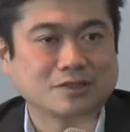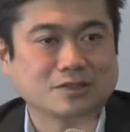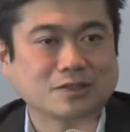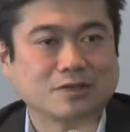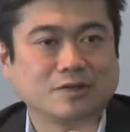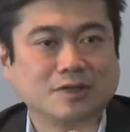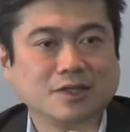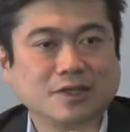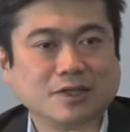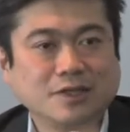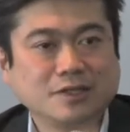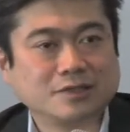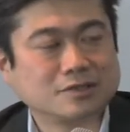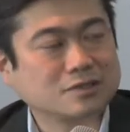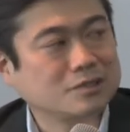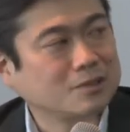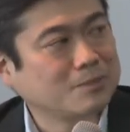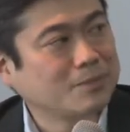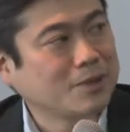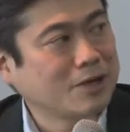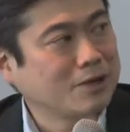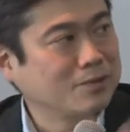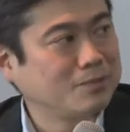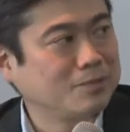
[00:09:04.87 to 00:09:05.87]
So, so the
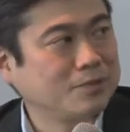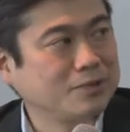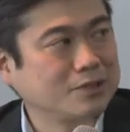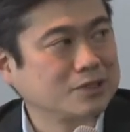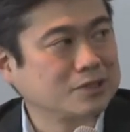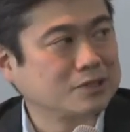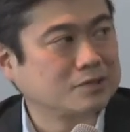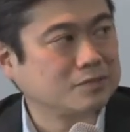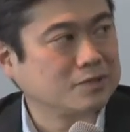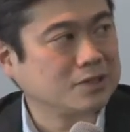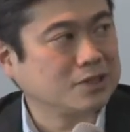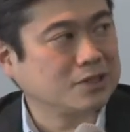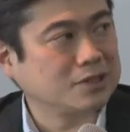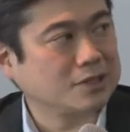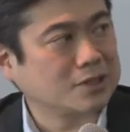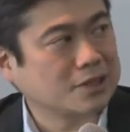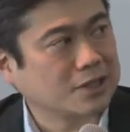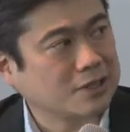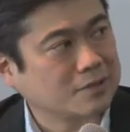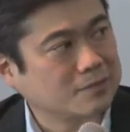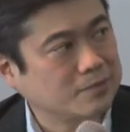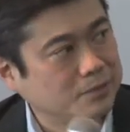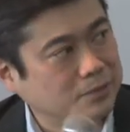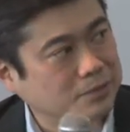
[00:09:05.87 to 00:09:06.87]
power pull is really
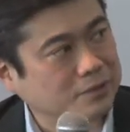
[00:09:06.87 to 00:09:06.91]
kind of